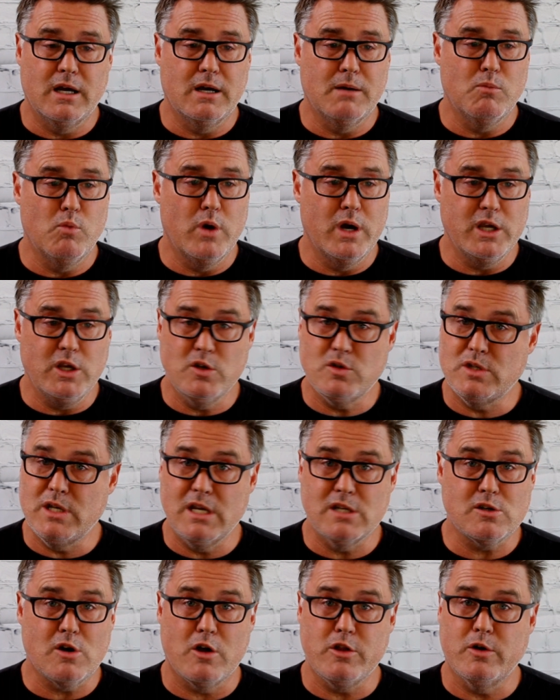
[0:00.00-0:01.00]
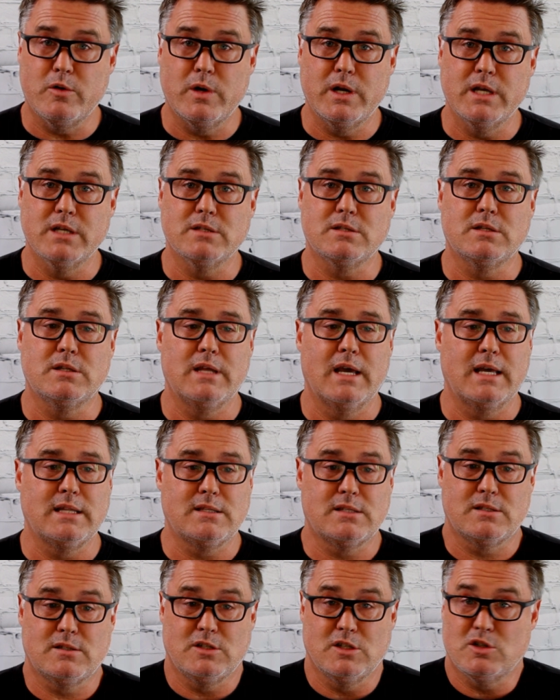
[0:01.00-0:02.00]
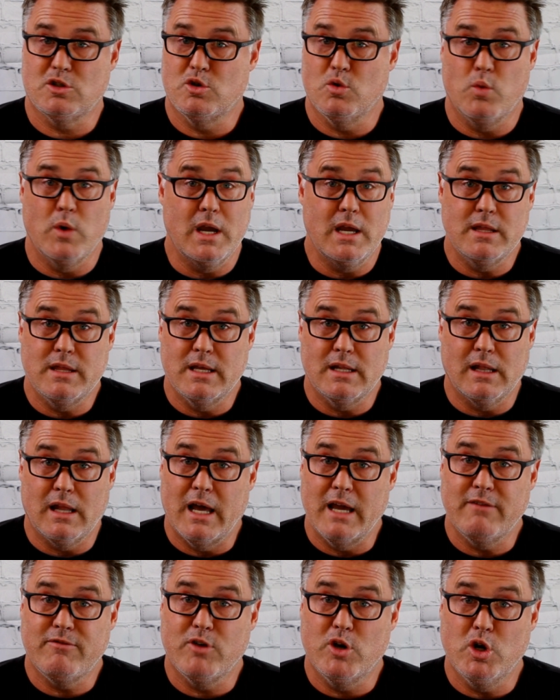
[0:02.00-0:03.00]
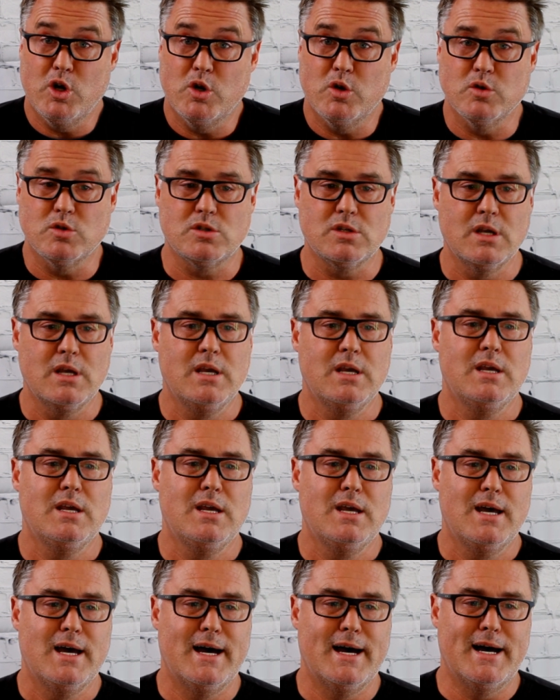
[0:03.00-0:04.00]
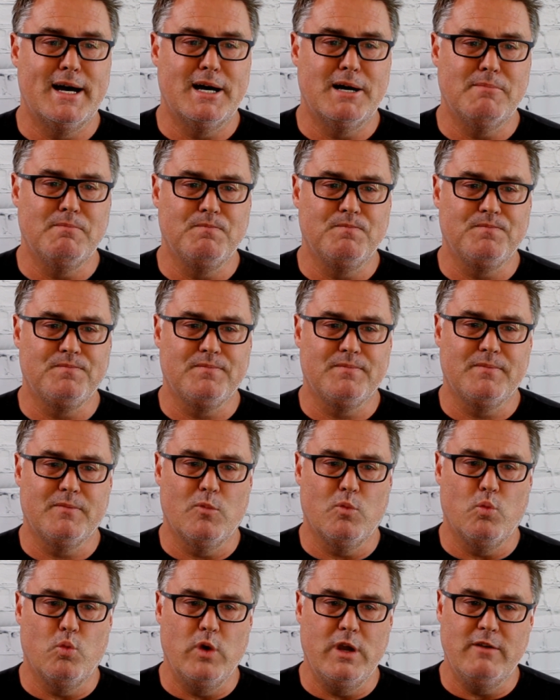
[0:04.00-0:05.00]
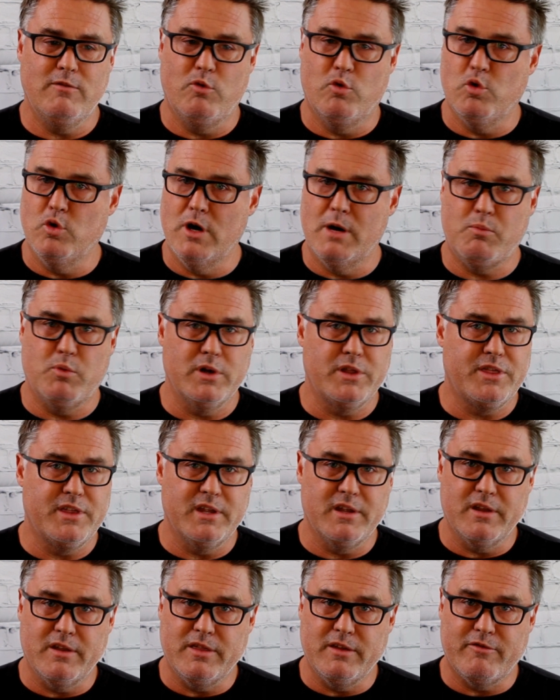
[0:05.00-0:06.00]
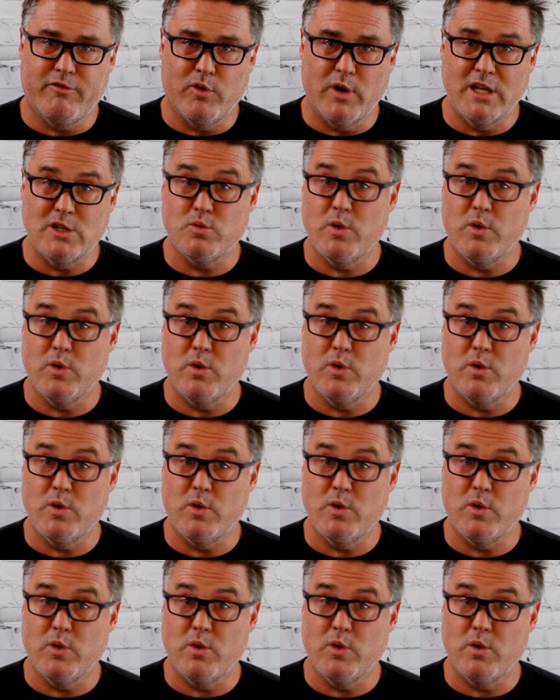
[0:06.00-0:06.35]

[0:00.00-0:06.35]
What you see is all there is. That's just the way that life goes. We grew up with the phrase,